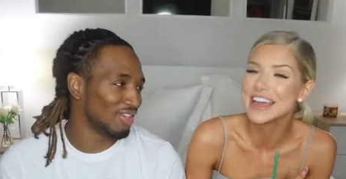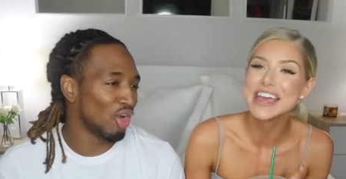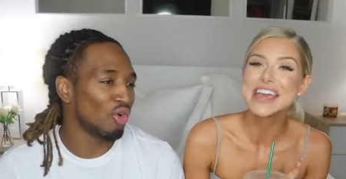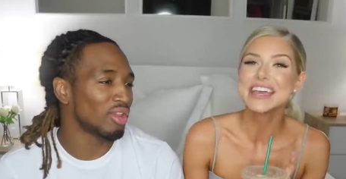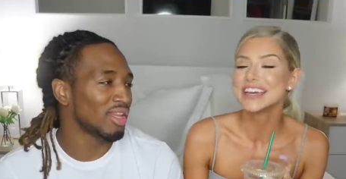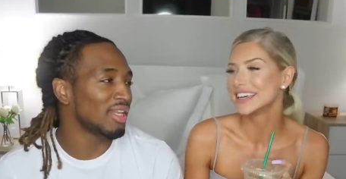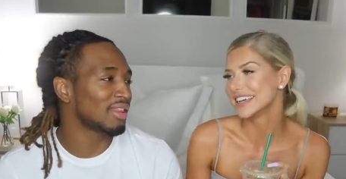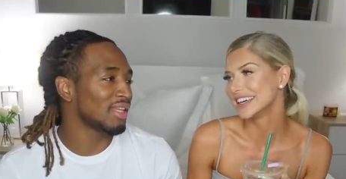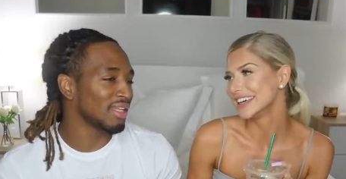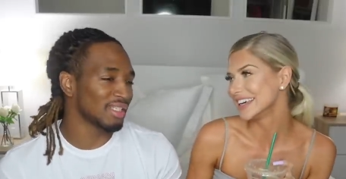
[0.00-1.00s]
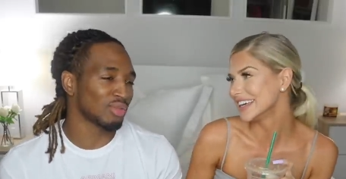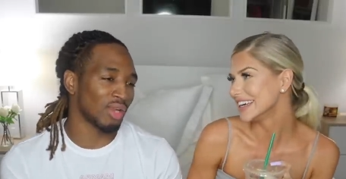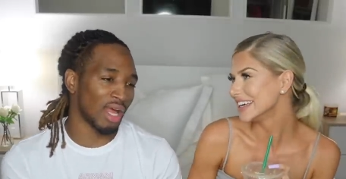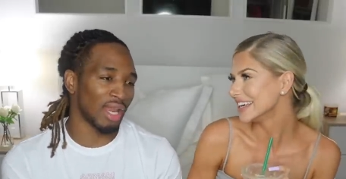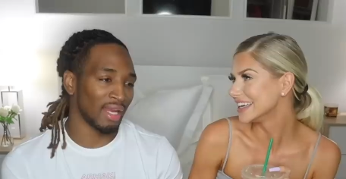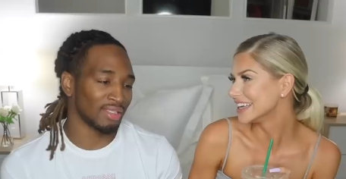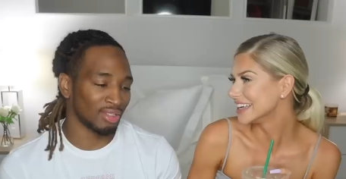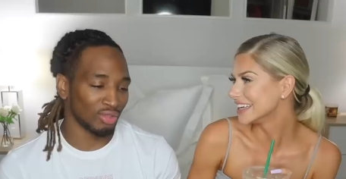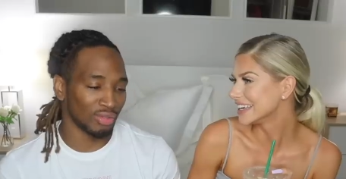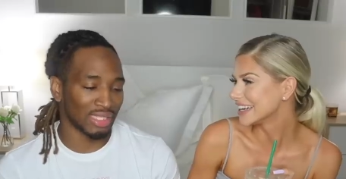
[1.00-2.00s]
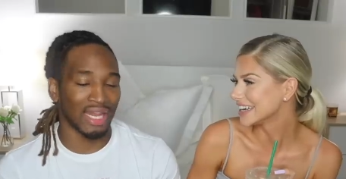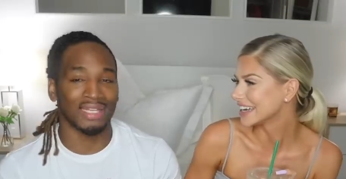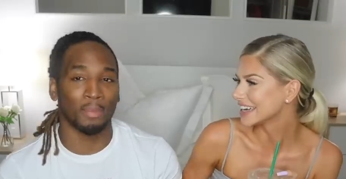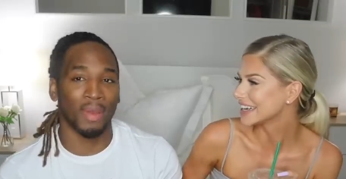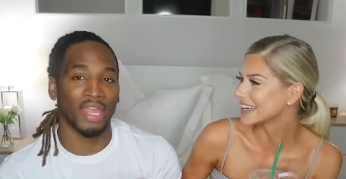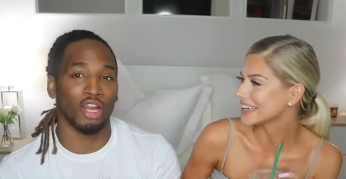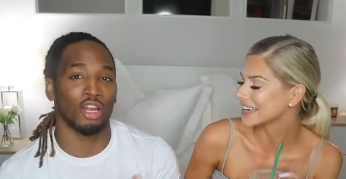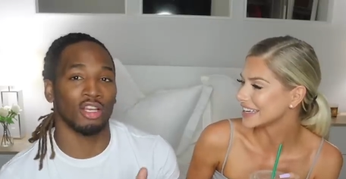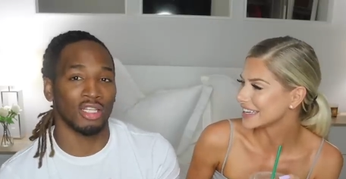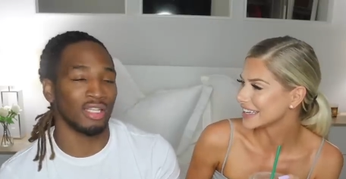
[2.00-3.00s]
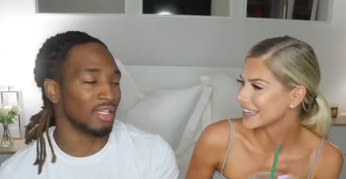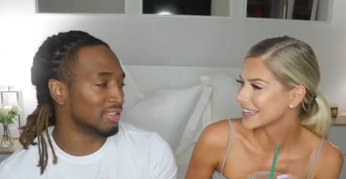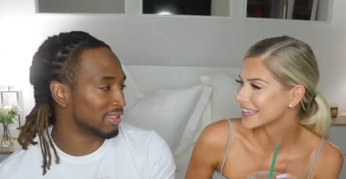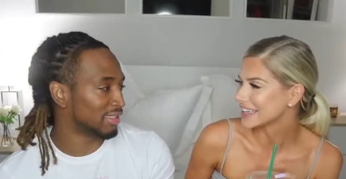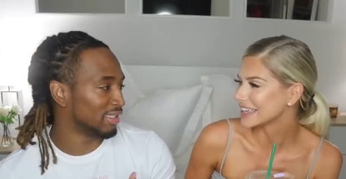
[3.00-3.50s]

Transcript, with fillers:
Speaker 1: no, see the thing is what I like to do is I like to pay early and just